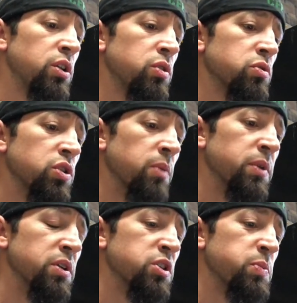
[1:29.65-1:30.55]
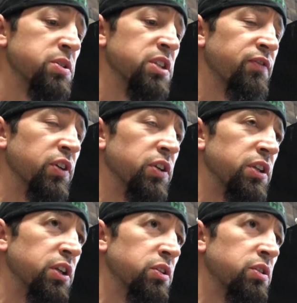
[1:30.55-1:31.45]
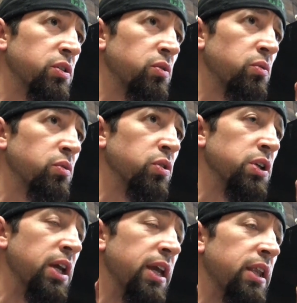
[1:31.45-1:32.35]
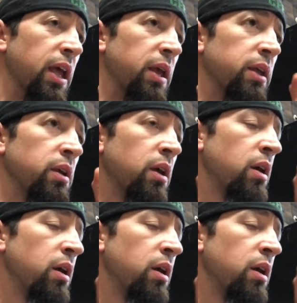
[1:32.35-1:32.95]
do something specifically to create a